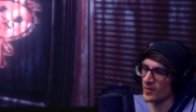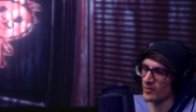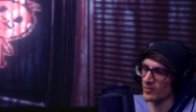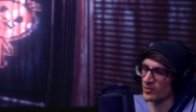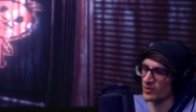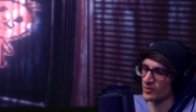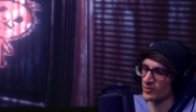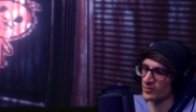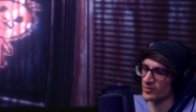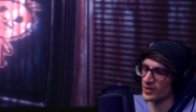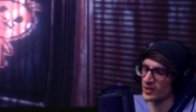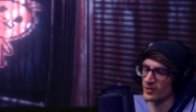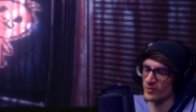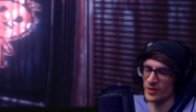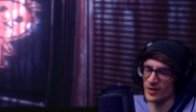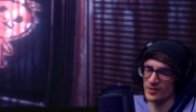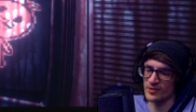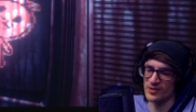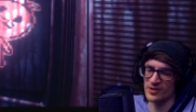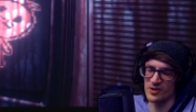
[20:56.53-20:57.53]
remember, but either
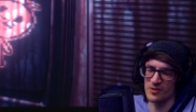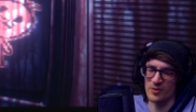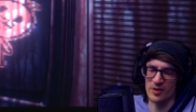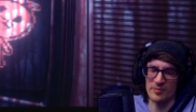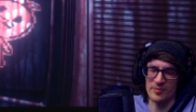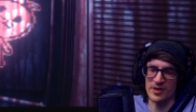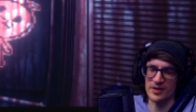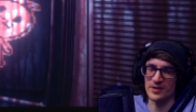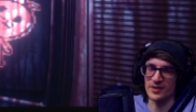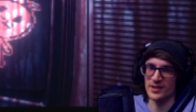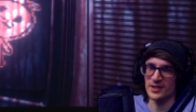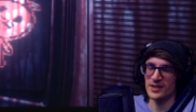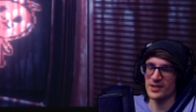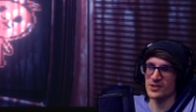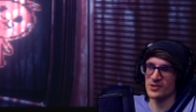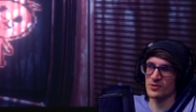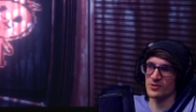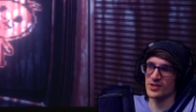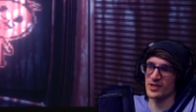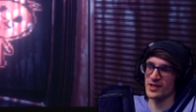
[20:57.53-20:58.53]
way, you know what I mean.
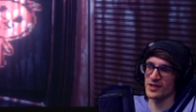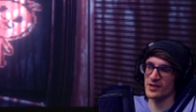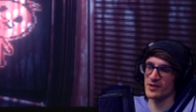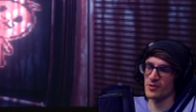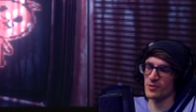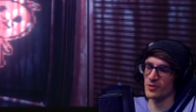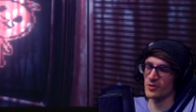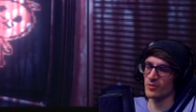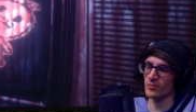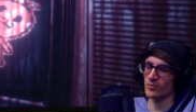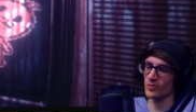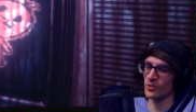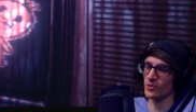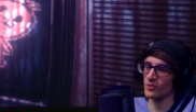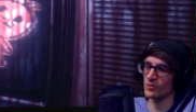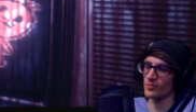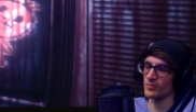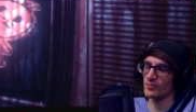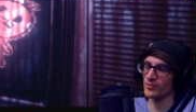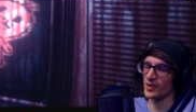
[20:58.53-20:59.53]
So it's like you're in a
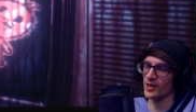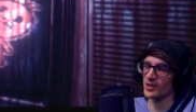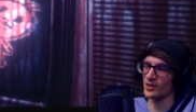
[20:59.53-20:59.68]
room